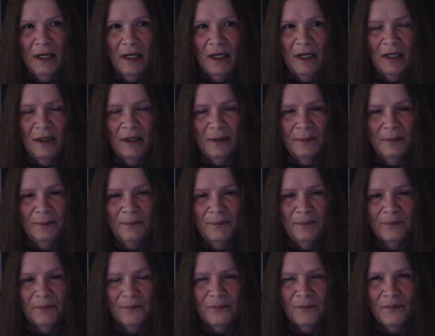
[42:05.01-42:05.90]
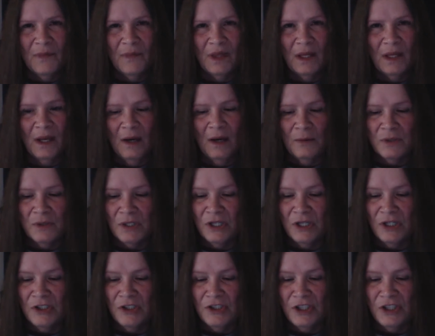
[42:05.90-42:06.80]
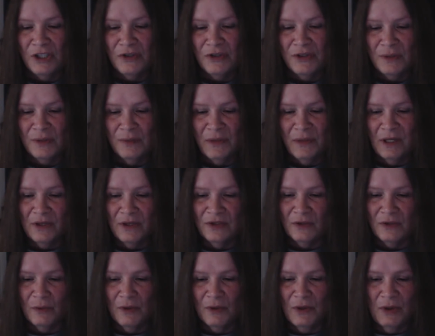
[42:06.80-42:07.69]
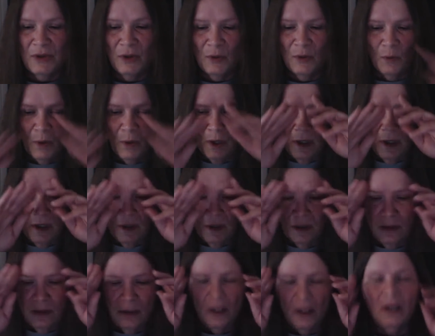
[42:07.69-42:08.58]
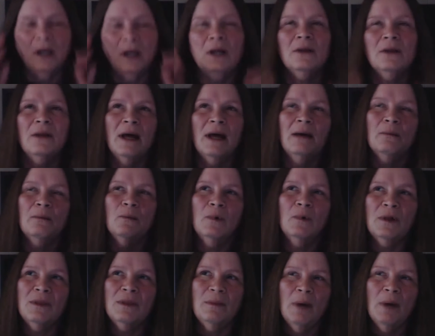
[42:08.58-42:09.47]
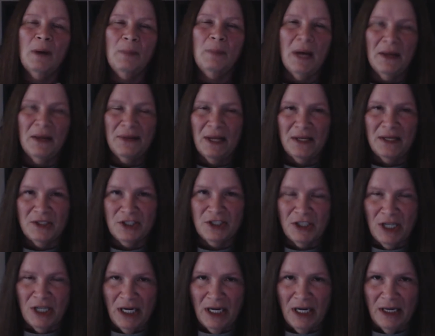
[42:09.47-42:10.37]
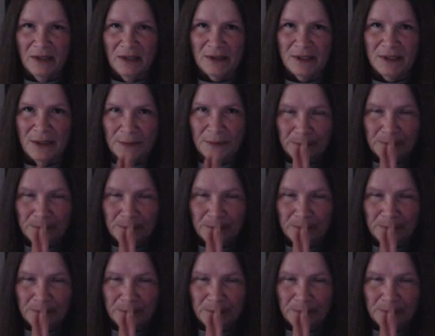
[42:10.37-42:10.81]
I was going to share some things with you all about that genetics.